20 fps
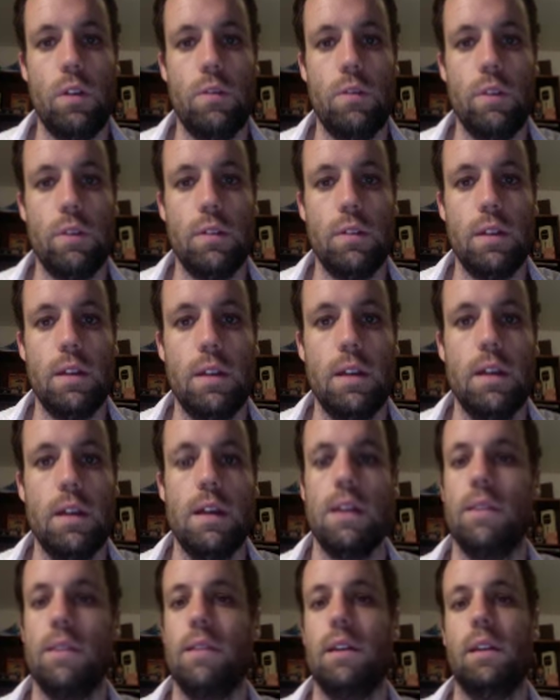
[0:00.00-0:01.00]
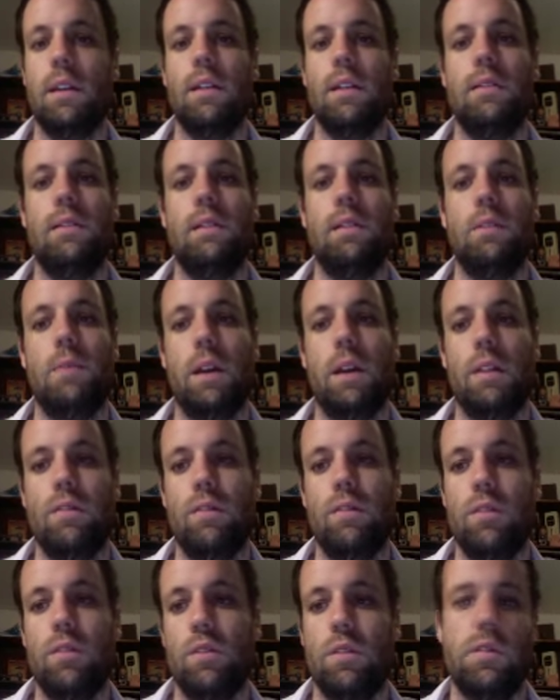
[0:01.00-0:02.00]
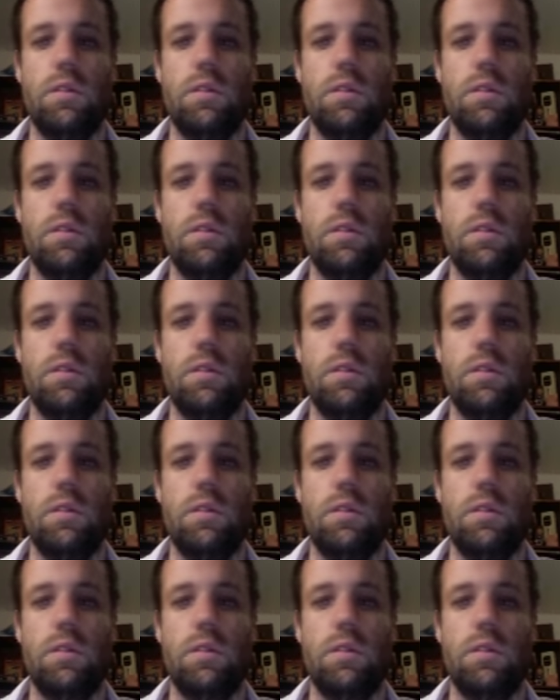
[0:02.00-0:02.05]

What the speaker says: obviously, that can sync back and forth.